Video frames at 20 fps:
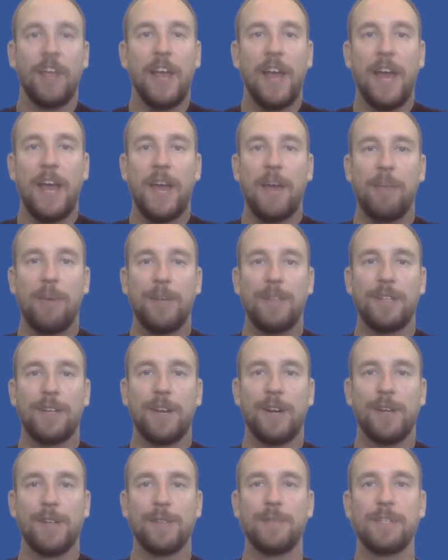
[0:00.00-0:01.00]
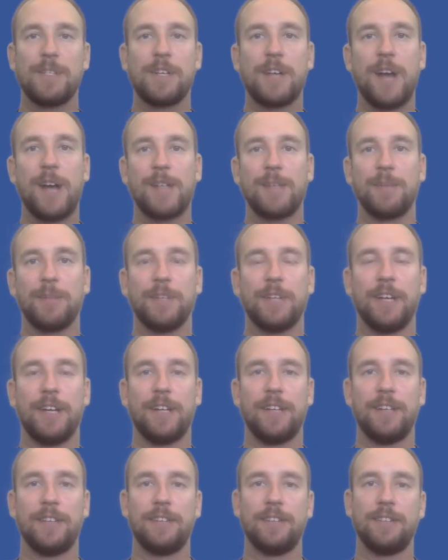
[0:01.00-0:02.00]
Hey boys and girls, Mr. Oswald
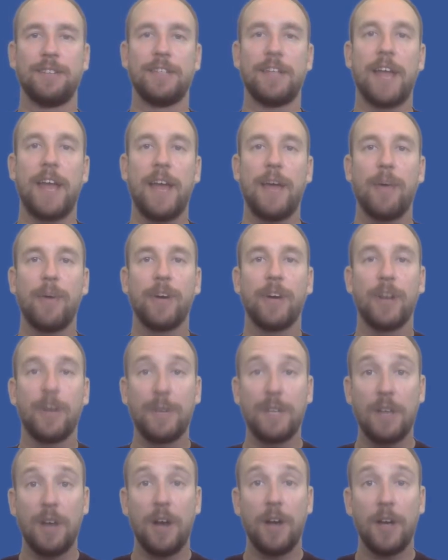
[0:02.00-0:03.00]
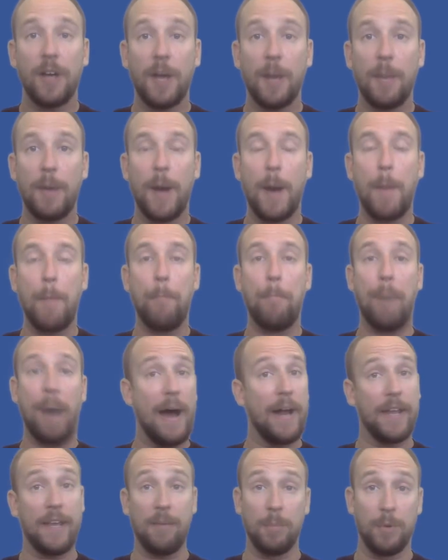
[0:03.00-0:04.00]
here. Today we're going to be talking about
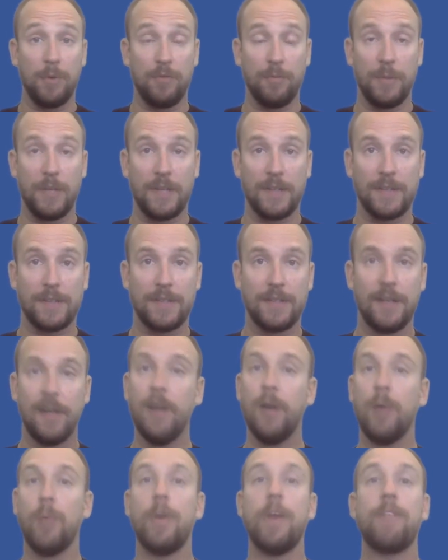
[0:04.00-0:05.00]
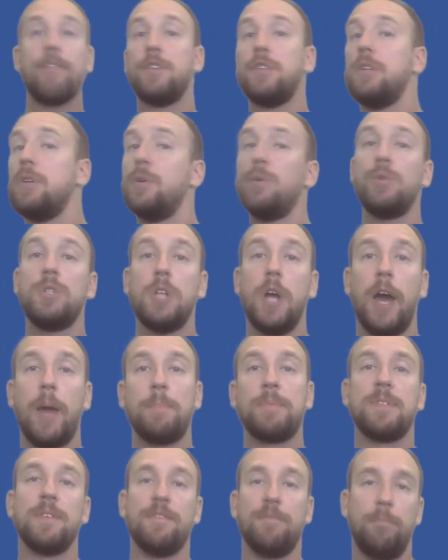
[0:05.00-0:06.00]
body movements. We have two
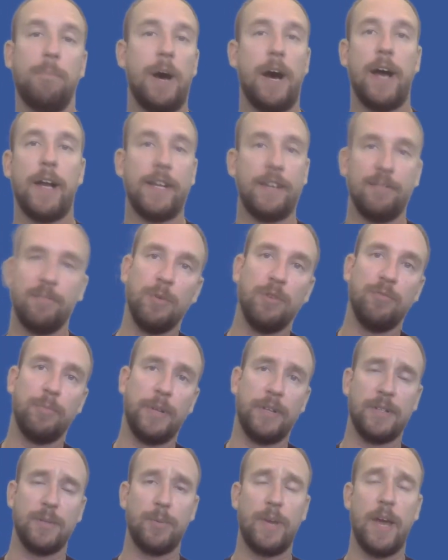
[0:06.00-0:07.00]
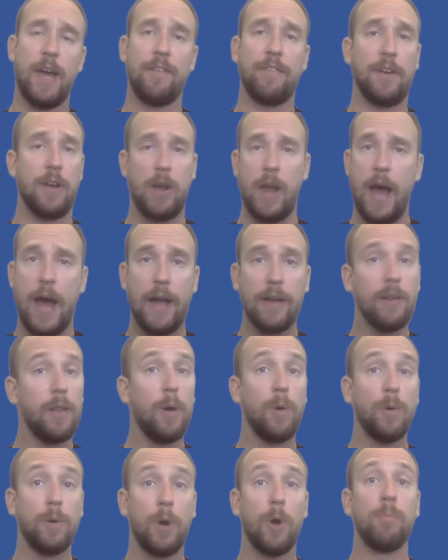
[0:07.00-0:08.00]
types of body movements. We have
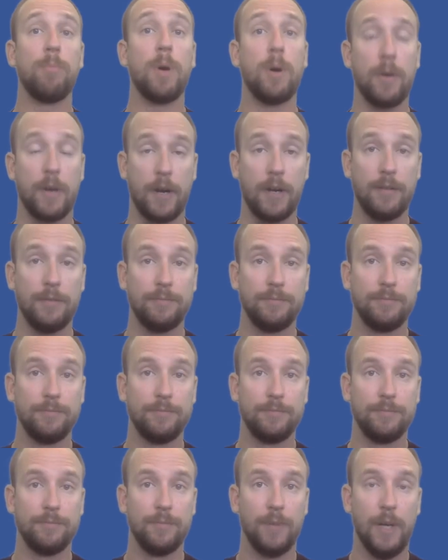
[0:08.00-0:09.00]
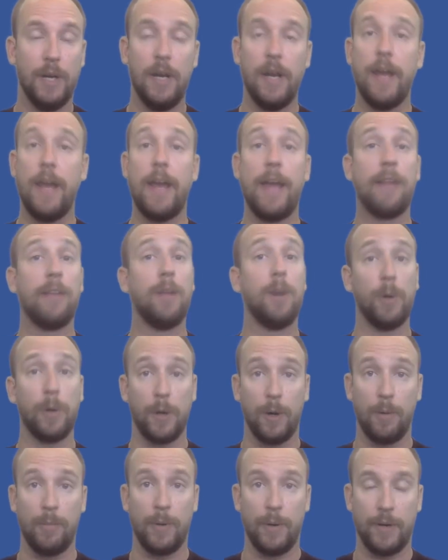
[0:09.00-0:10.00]
non-locomotor and
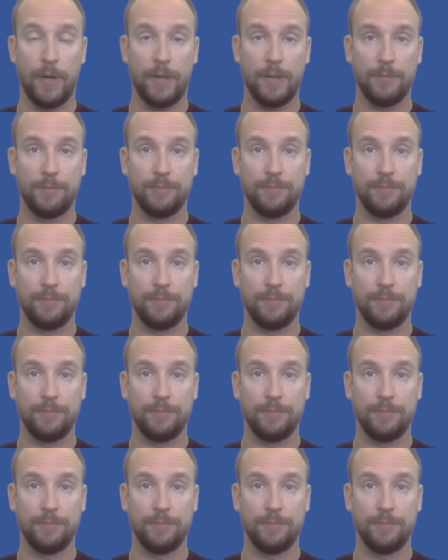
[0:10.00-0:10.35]
locomotor.